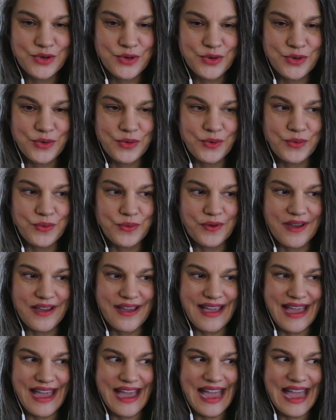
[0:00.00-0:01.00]
who
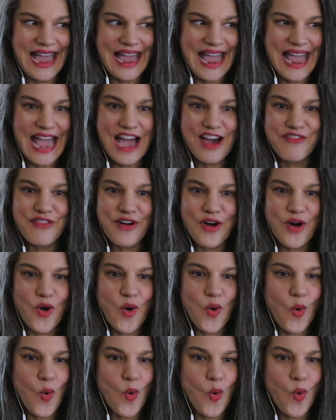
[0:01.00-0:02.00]
have a
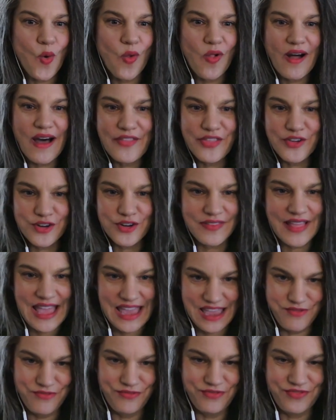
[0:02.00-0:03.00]
whole other
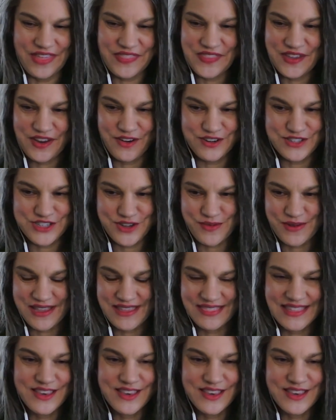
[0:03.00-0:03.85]
life that they are doing.